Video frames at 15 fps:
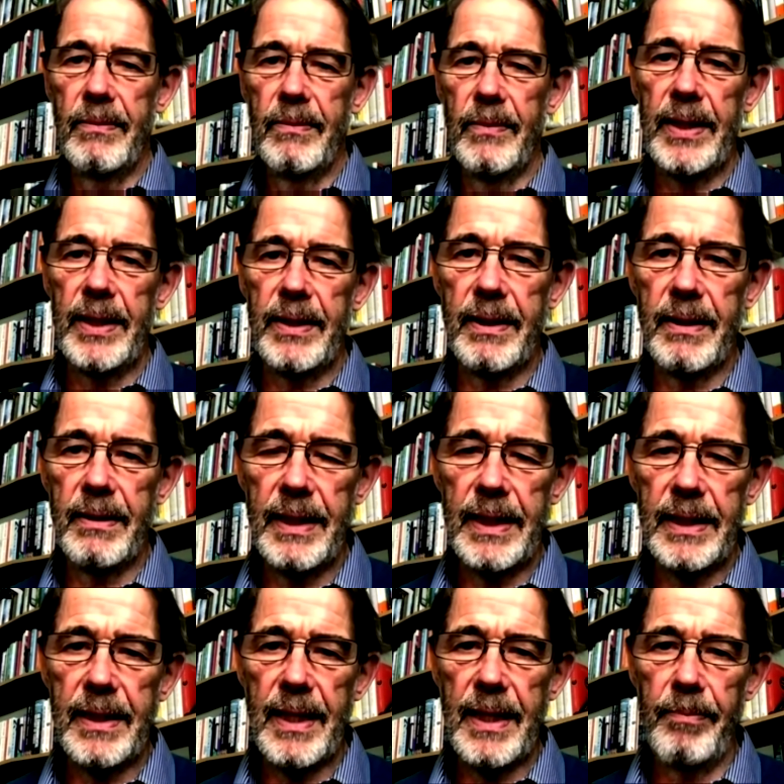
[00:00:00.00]
with
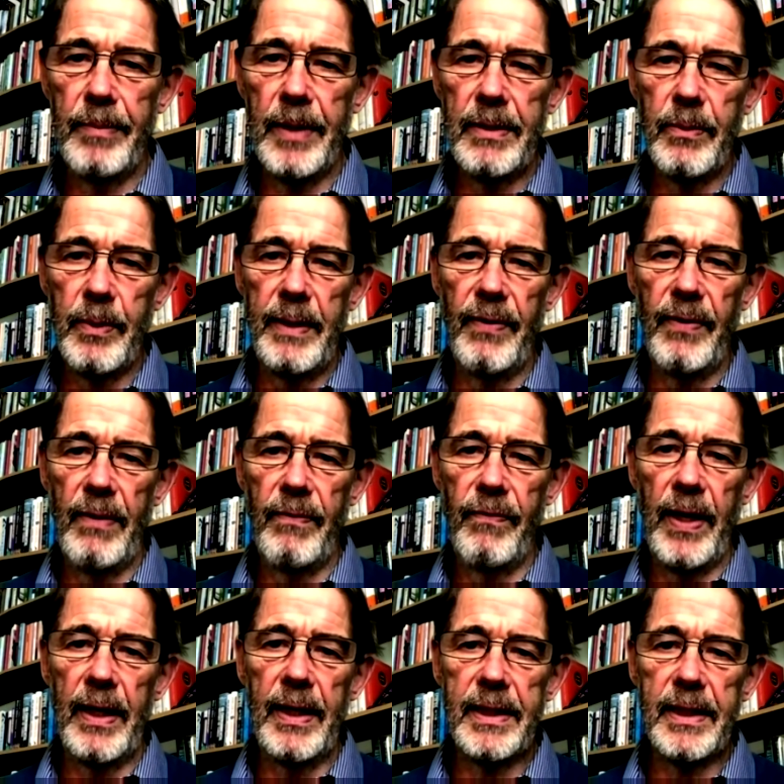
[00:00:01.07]
this government, we've had
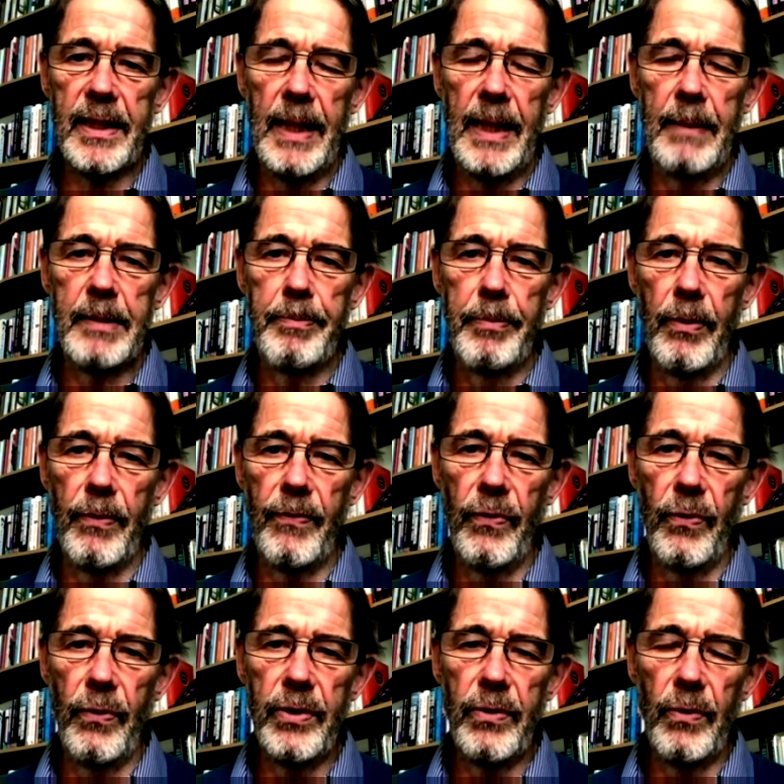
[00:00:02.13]
various schemes brought
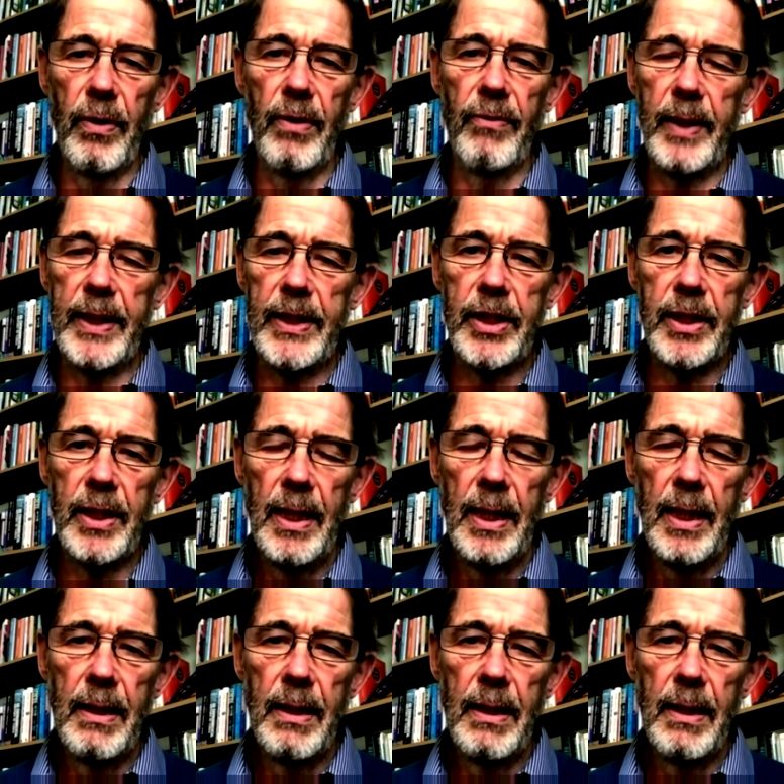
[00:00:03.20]
forward, all of which